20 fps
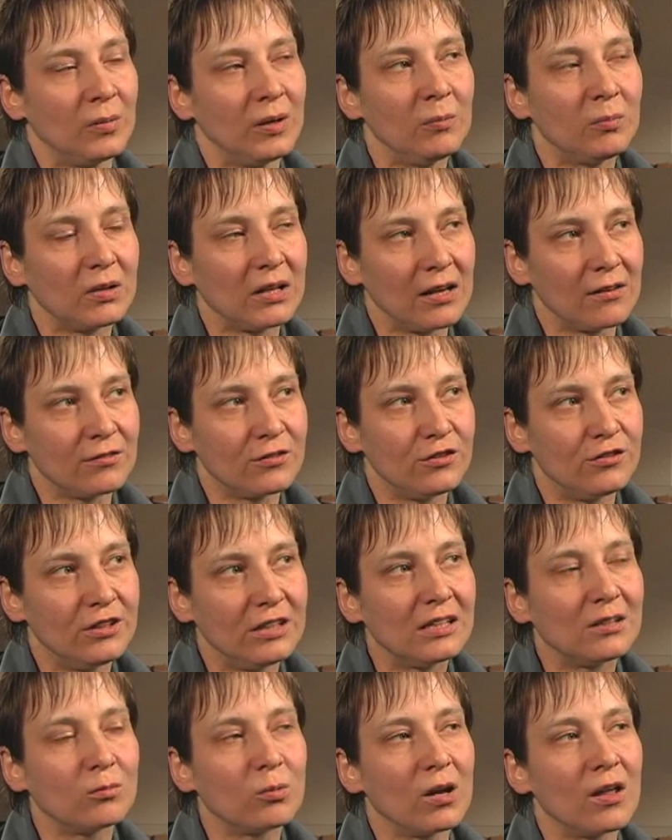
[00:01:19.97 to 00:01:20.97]
people have to
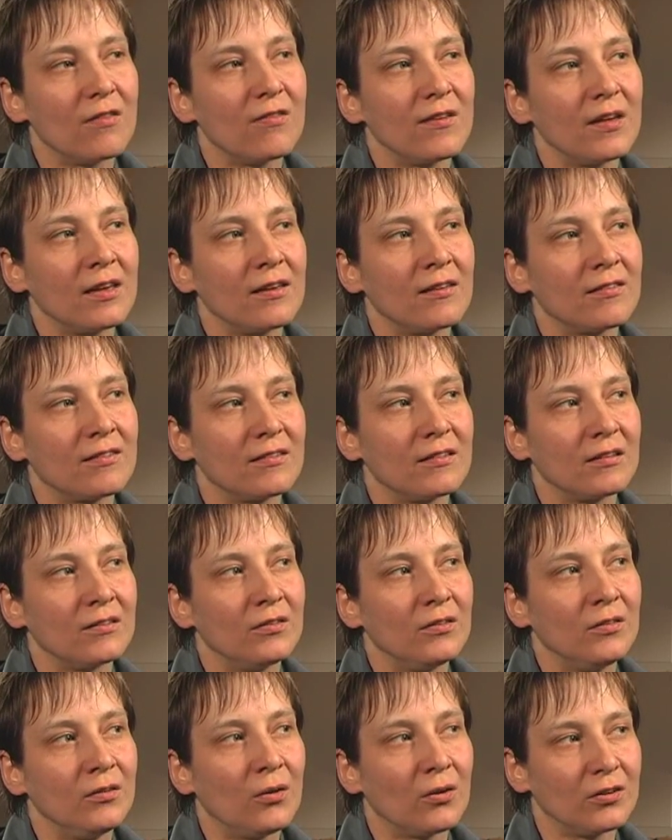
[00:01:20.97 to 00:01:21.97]
deal with is
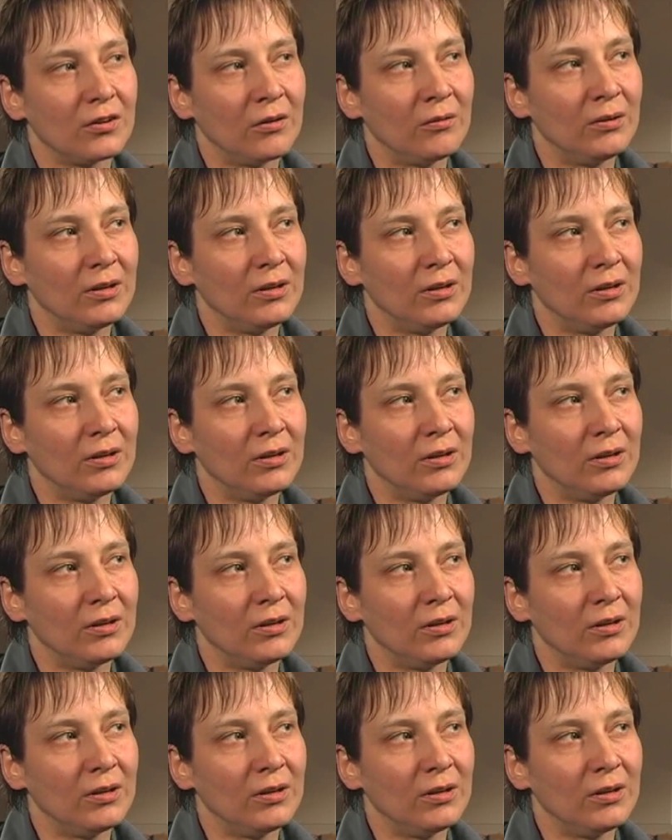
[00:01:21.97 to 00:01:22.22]
not